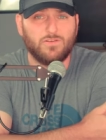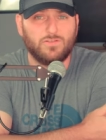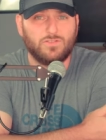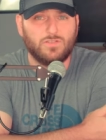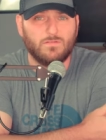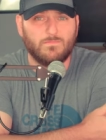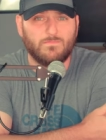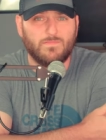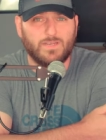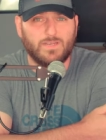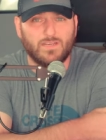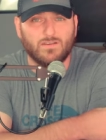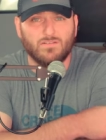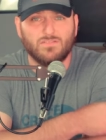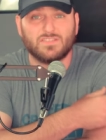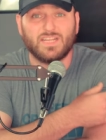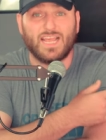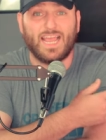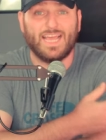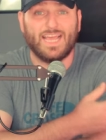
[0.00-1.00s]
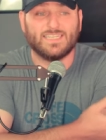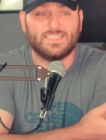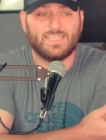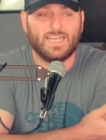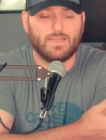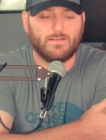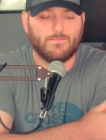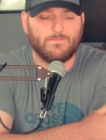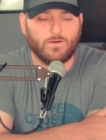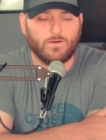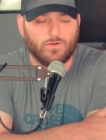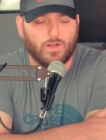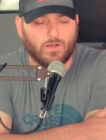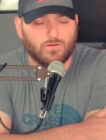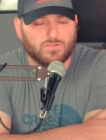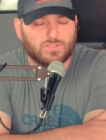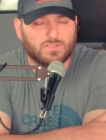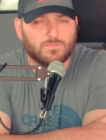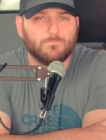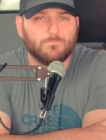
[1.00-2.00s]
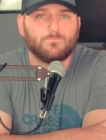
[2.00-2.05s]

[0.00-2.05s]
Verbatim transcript: YouTube videos and take photos.